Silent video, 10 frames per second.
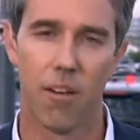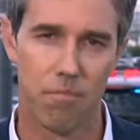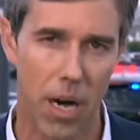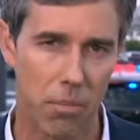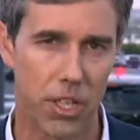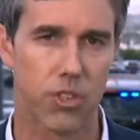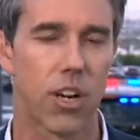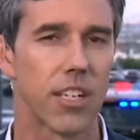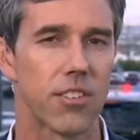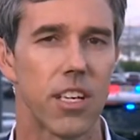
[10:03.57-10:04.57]
of public
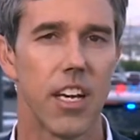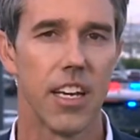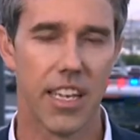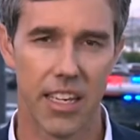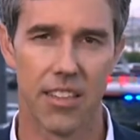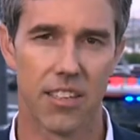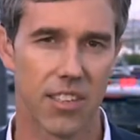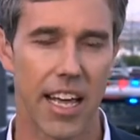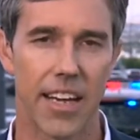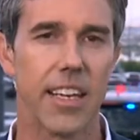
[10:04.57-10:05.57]
trust in
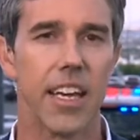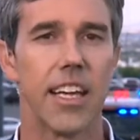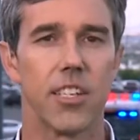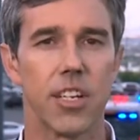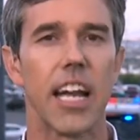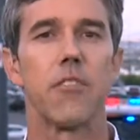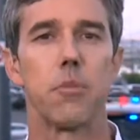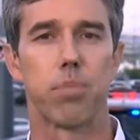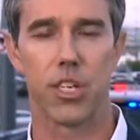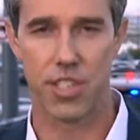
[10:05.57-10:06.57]
this land. He does not
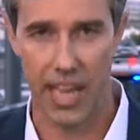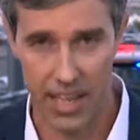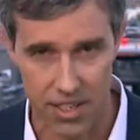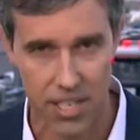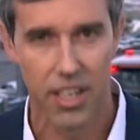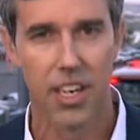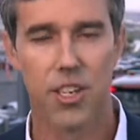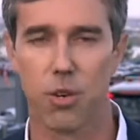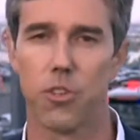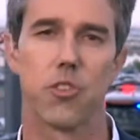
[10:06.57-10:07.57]
even pretend
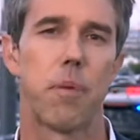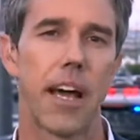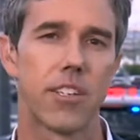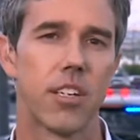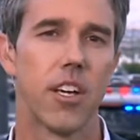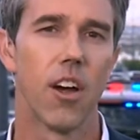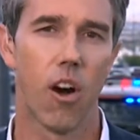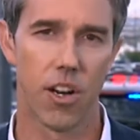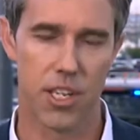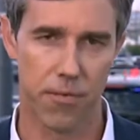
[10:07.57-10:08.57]
to respect
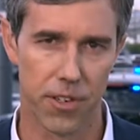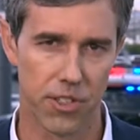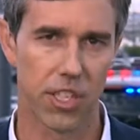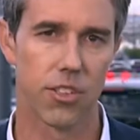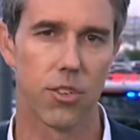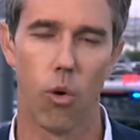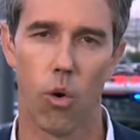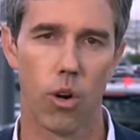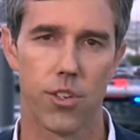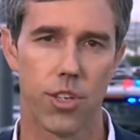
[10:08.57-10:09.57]
our differences
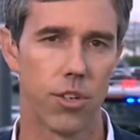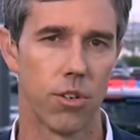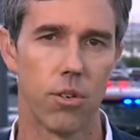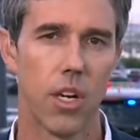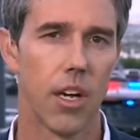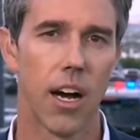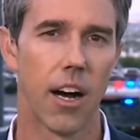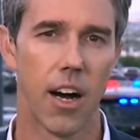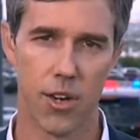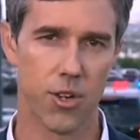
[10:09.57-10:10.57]
or to
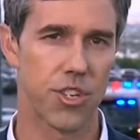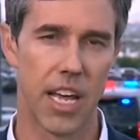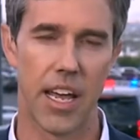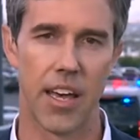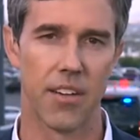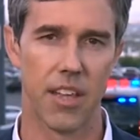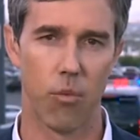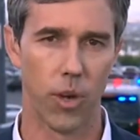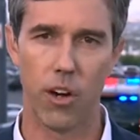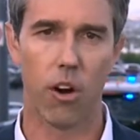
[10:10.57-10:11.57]
understand
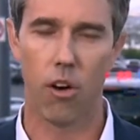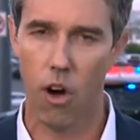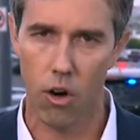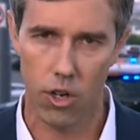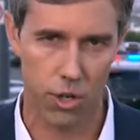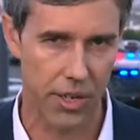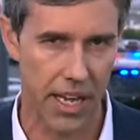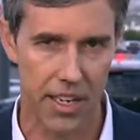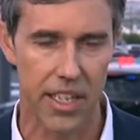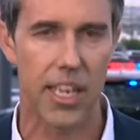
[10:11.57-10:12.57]
that we are all
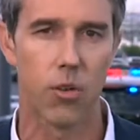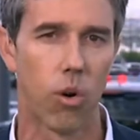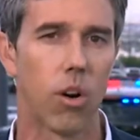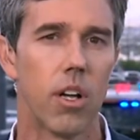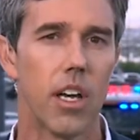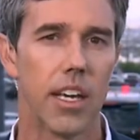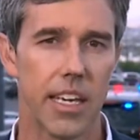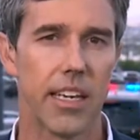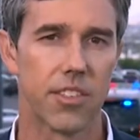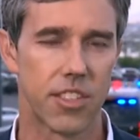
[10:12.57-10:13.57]
created equal.
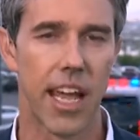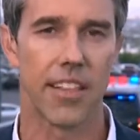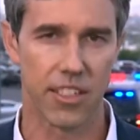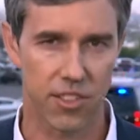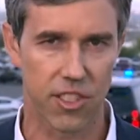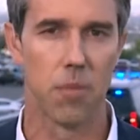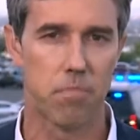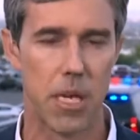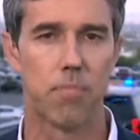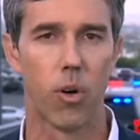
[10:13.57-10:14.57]
He is saying that some
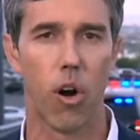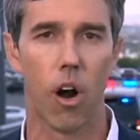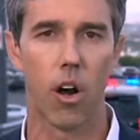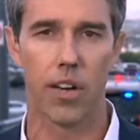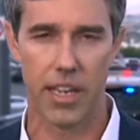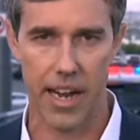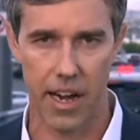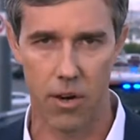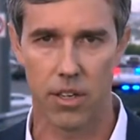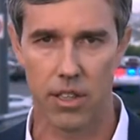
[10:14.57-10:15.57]
people are
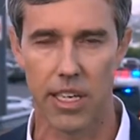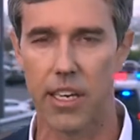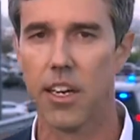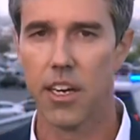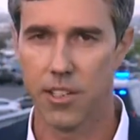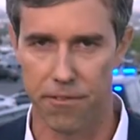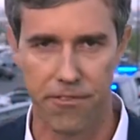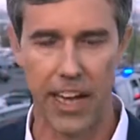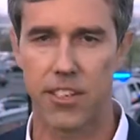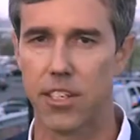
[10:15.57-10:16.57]
inherently
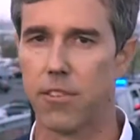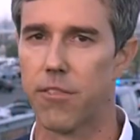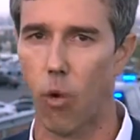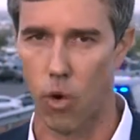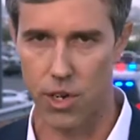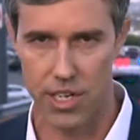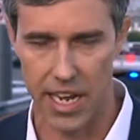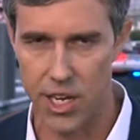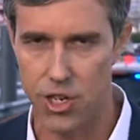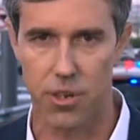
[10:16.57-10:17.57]
defective or
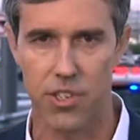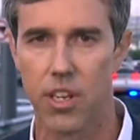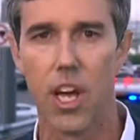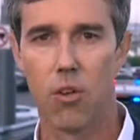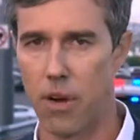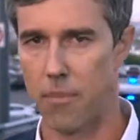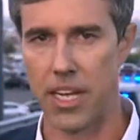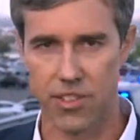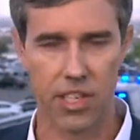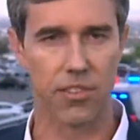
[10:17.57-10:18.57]
dangerous,
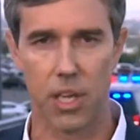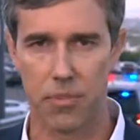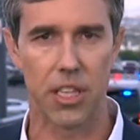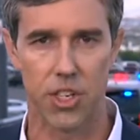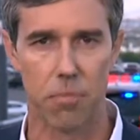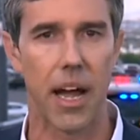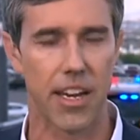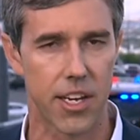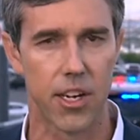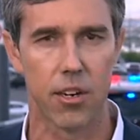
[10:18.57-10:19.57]
reminiscent of something that you
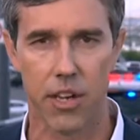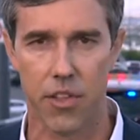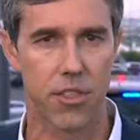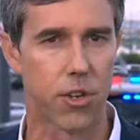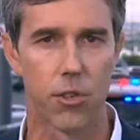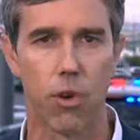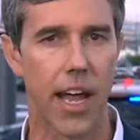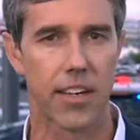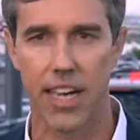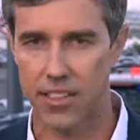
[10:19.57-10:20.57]
might hear in the Third
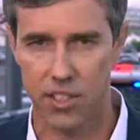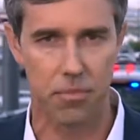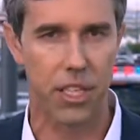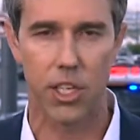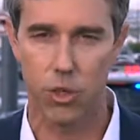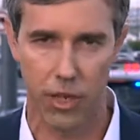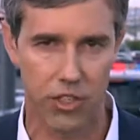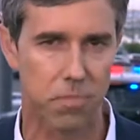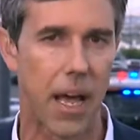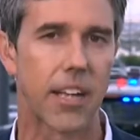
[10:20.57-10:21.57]
Reich, not something that you
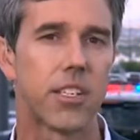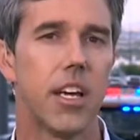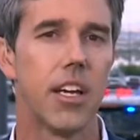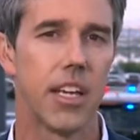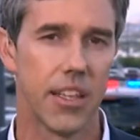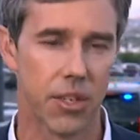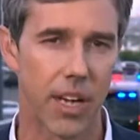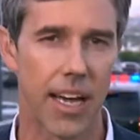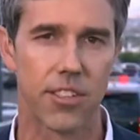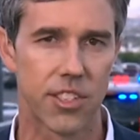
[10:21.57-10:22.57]
expect in the
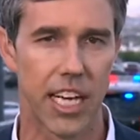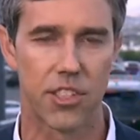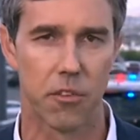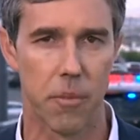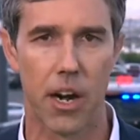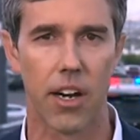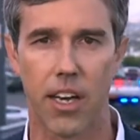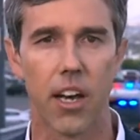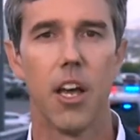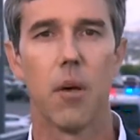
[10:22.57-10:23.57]
United States of
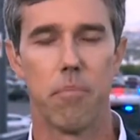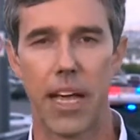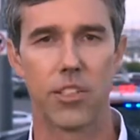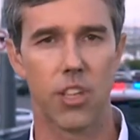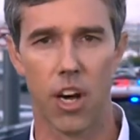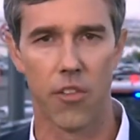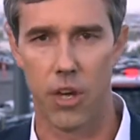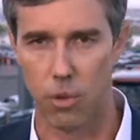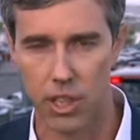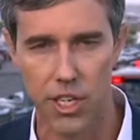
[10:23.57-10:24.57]
America, based on
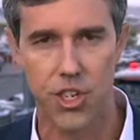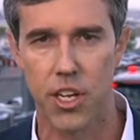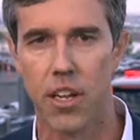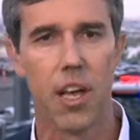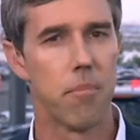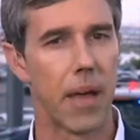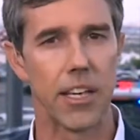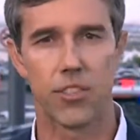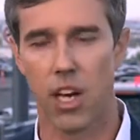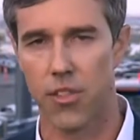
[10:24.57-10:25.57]
their religion,
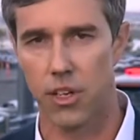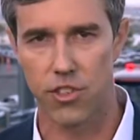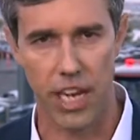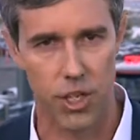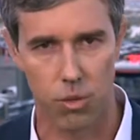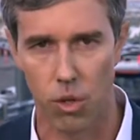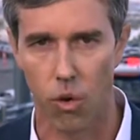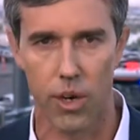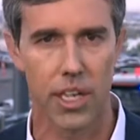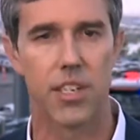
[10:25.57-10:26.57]
based on their sexual
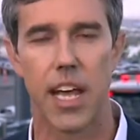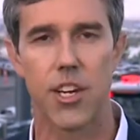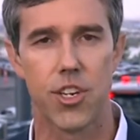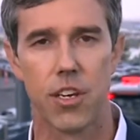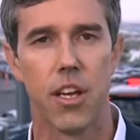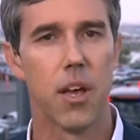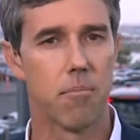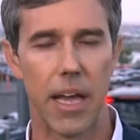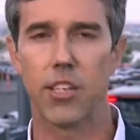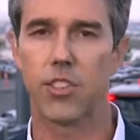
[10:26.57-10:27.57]
orientation,
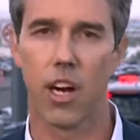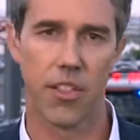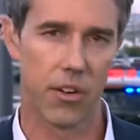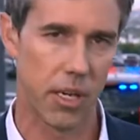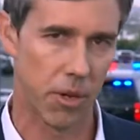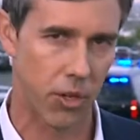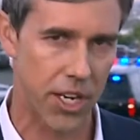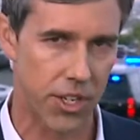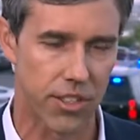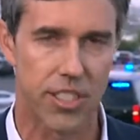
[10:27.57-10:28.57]
based on their
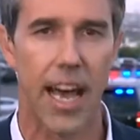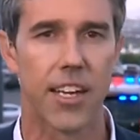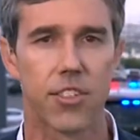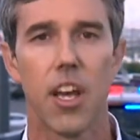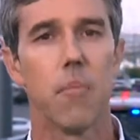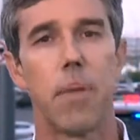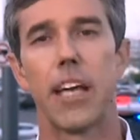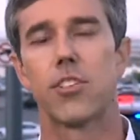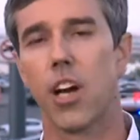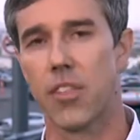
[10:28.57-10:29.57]
immigration status,
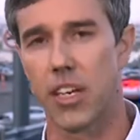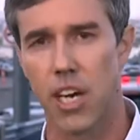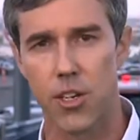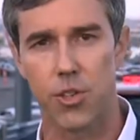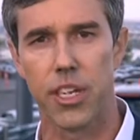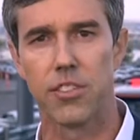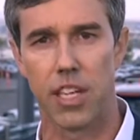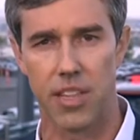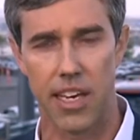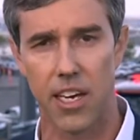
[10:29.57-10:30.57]
based on the countries
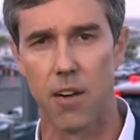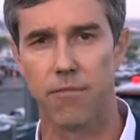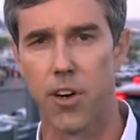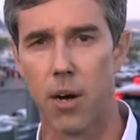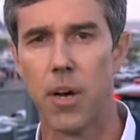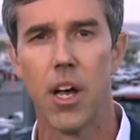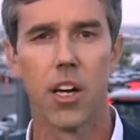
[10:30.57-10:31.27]
that they come from,